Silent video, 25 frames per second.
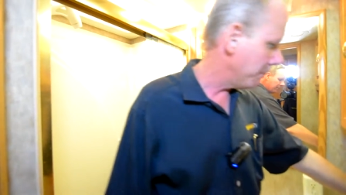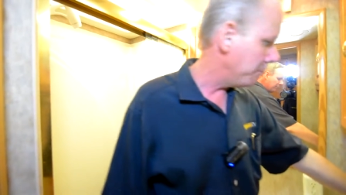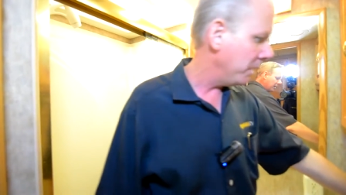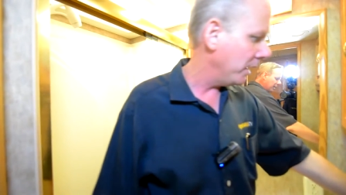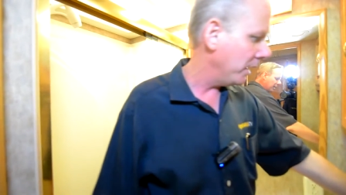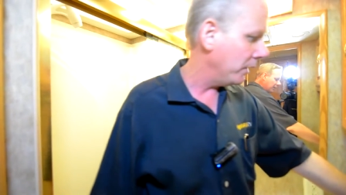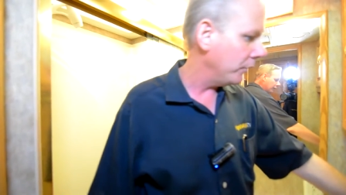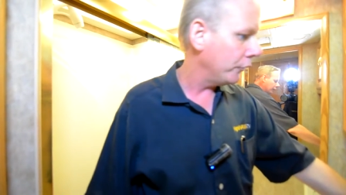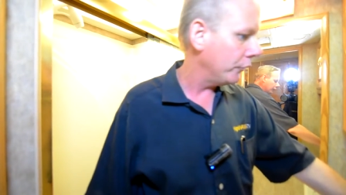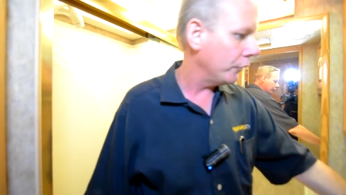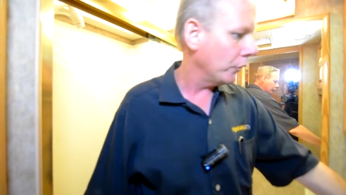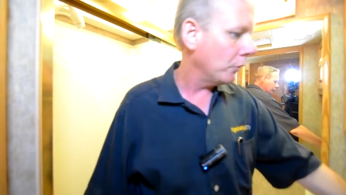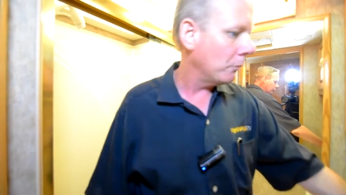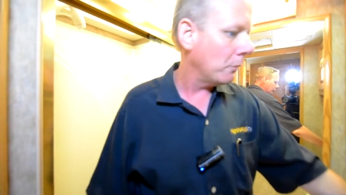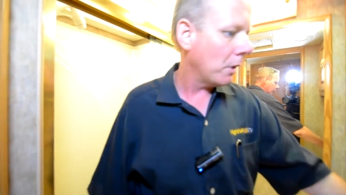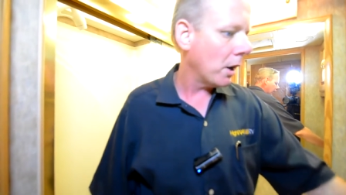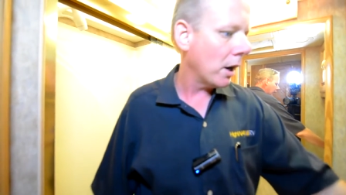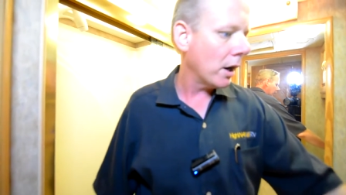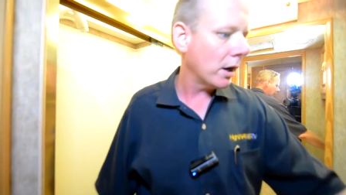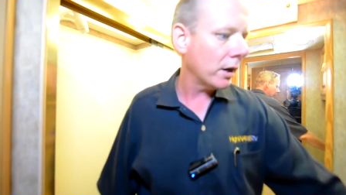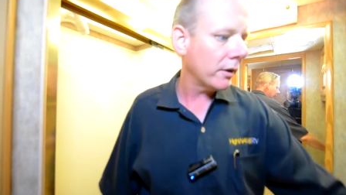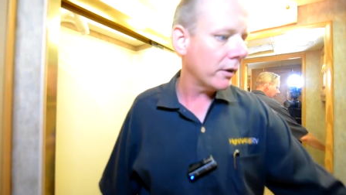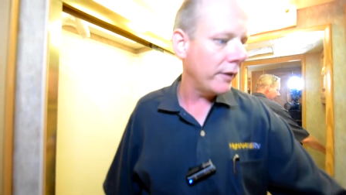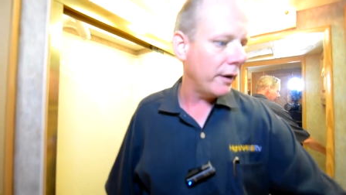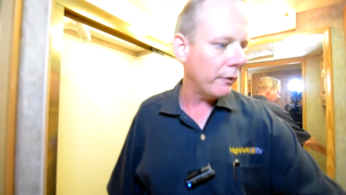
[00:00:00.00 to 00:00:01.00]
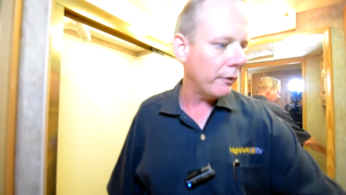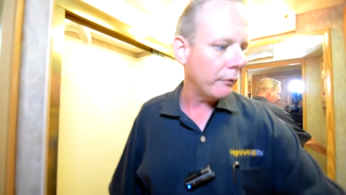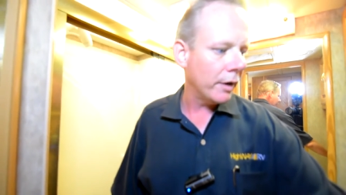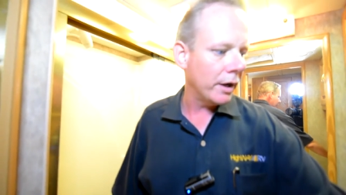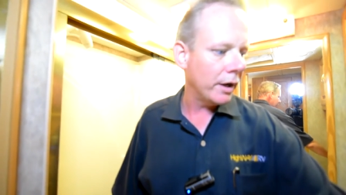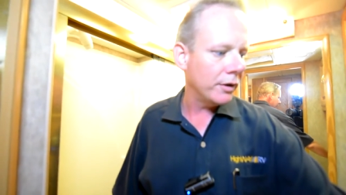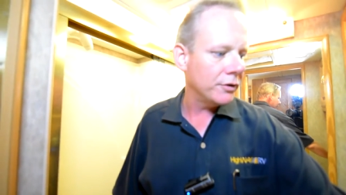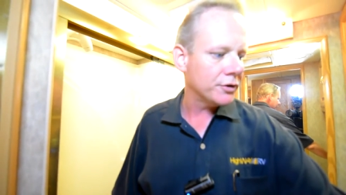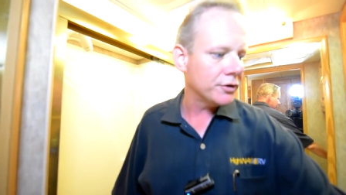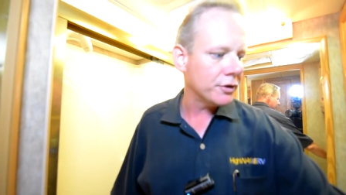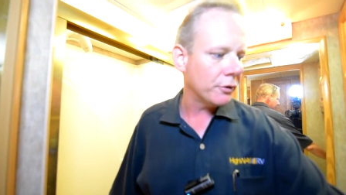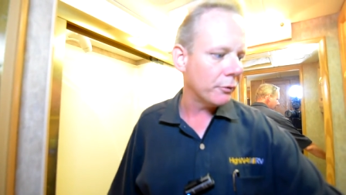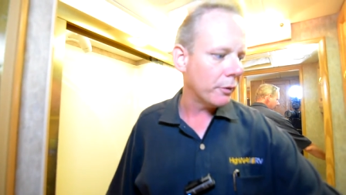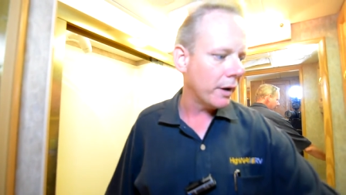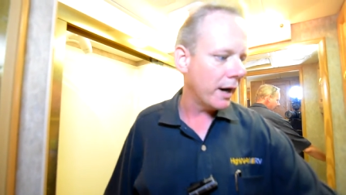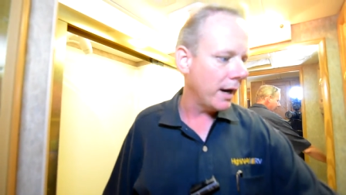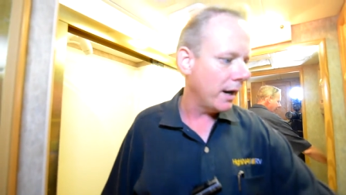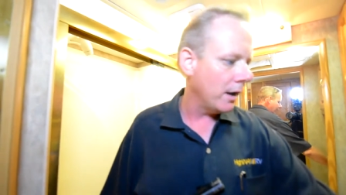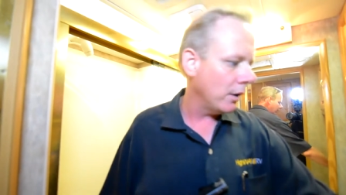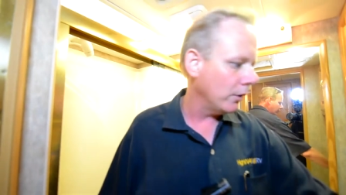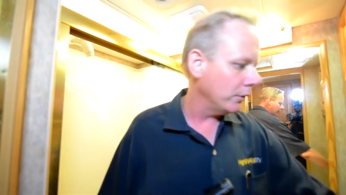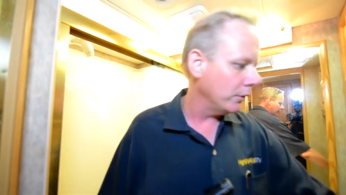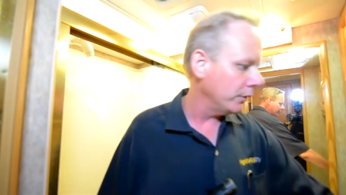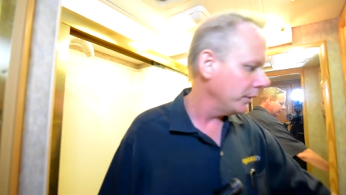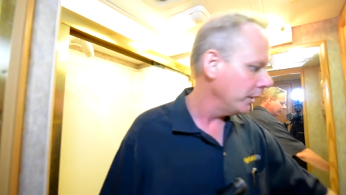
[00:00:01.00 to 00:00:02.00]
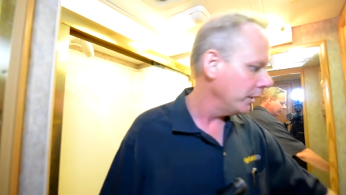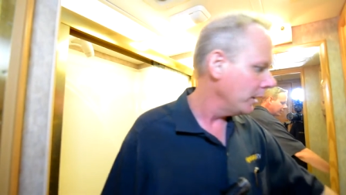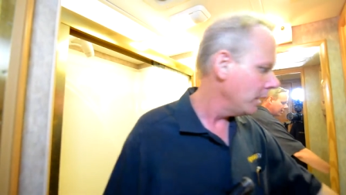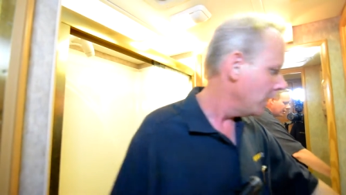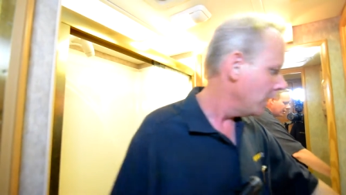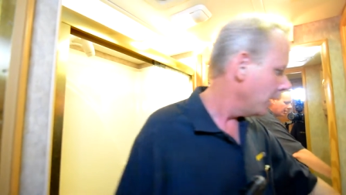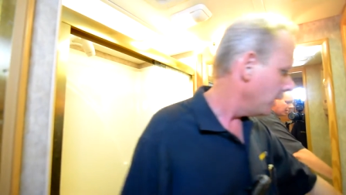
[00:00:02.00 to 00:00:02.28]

a pencil mark that runs around